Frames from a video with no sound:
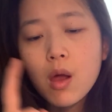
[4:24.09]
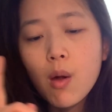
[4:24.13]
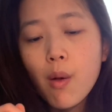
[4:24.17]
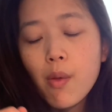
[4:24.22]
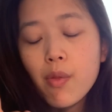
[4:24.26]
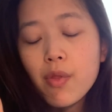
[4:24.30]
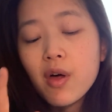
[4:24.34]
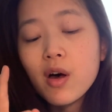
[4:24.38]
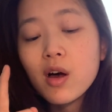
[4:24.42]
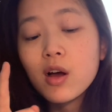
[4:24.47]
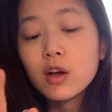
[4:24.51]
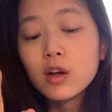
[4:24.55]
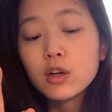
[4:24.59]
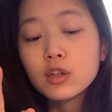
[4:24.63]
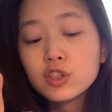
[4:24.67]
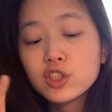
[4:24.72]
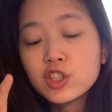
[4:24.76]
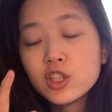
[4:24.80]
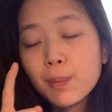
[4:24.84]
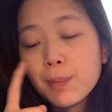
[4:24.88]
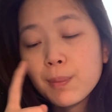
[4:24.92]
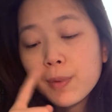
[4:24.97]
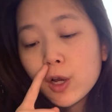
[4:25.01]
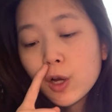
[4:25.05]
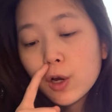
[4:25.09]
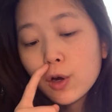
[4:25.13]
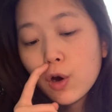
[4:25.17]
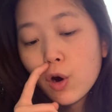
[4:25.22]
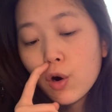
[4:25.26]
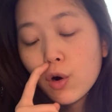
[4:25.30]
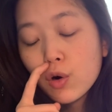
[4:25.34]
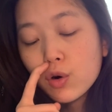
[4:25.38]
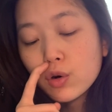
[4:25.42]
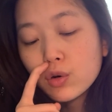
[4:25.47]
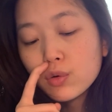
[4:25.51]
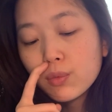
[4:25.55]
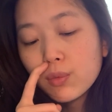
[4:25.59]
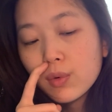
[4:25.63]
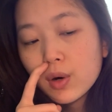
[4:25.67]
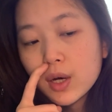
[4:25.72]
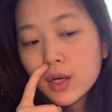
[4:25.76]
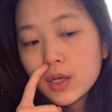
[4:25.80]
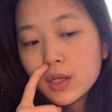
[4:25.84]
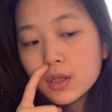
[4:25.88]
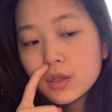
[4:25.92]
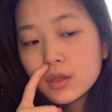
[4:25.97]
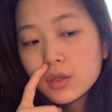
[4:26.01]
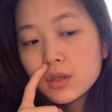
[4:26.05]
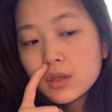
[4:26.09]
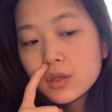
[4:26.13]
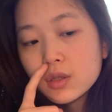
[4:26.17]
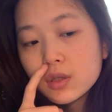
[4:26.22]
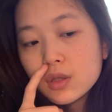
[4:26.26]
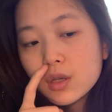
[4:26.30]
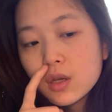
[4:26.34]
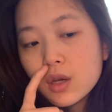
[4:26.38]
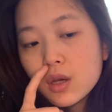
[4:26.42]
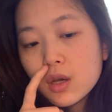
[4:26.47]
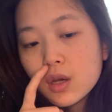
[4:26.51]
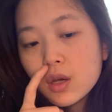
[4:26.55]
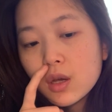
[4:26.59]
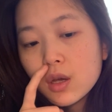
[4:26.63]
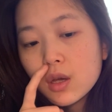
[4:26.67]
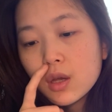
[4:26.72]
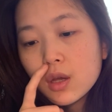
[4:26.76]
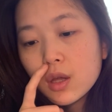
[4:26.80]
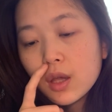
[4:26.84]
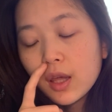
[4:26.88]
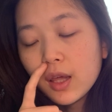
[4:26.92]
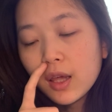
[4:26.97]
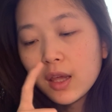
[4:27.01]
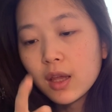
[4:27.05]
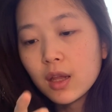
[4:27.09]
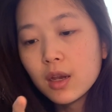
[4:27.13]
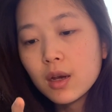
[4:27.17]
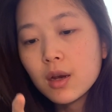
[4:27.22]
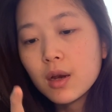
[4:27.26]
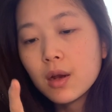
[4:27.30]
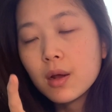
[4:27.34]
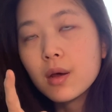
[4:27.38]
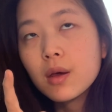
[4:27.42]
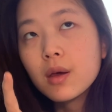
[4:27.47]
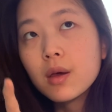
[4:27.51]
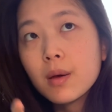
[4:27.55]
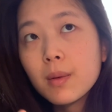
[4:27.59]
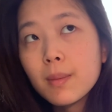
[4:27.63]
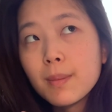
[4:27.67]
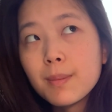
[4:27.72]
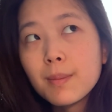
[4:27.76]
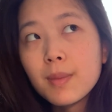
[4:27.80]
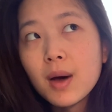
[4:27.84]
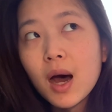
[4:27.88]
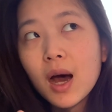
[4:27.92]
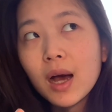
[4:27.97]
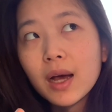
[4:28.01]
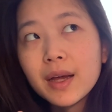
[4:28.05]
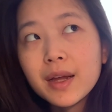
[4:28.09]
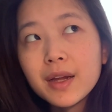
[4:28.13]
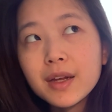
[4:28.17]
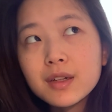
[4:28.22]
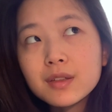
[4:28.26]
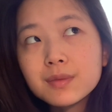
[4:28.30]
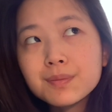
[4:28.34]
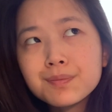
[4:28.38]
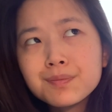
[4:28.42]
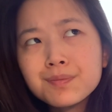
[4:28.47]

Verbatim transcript: The shipping code was in my